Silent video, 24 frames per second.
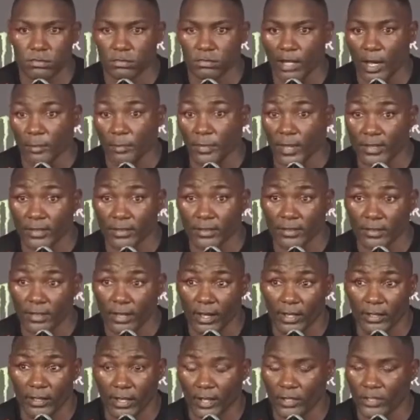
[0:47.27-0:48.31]
I'm better than
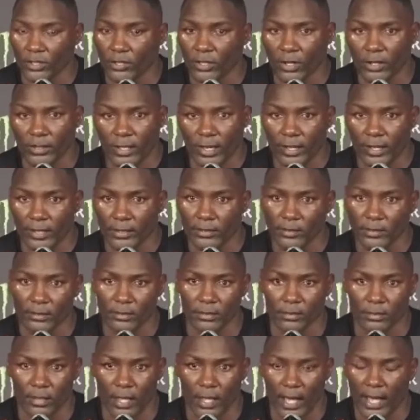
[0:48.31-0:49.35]
that. And I know that.
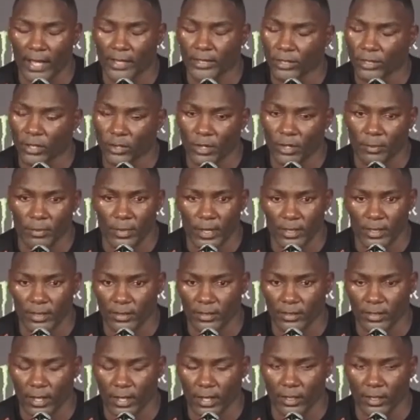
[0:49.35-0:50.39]
I know I'm better
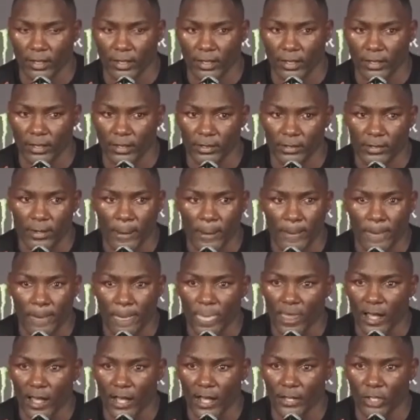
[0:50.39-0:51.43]
than that. And
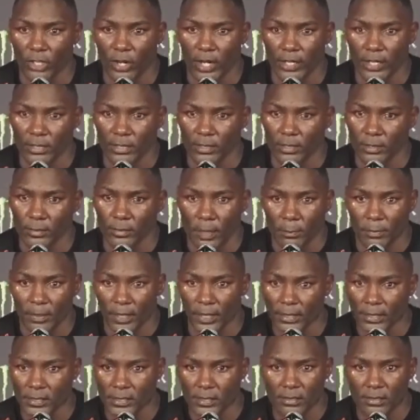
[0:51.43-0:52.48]
I know I didn't look my
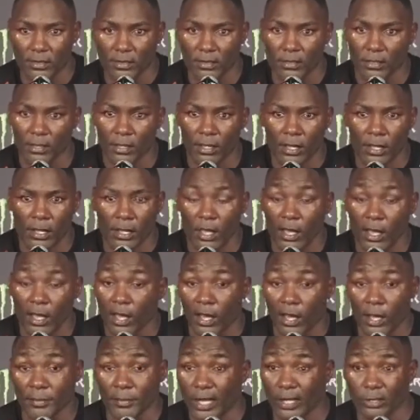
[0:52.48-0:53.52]
best.
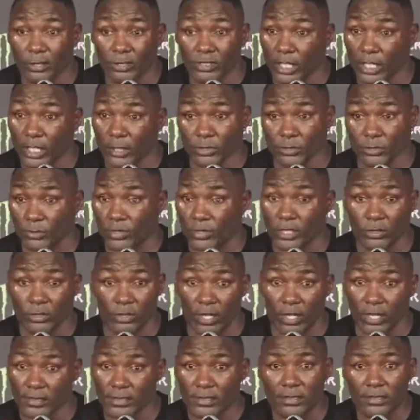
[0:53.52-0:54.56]
I'm not going to say it was ring
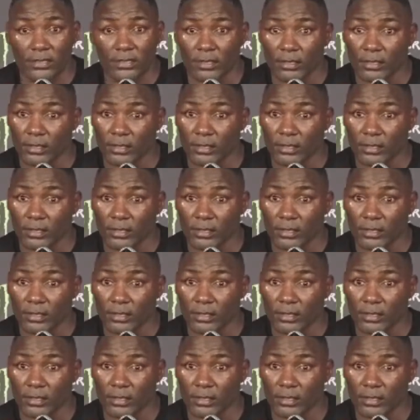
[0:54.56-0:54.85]
rust.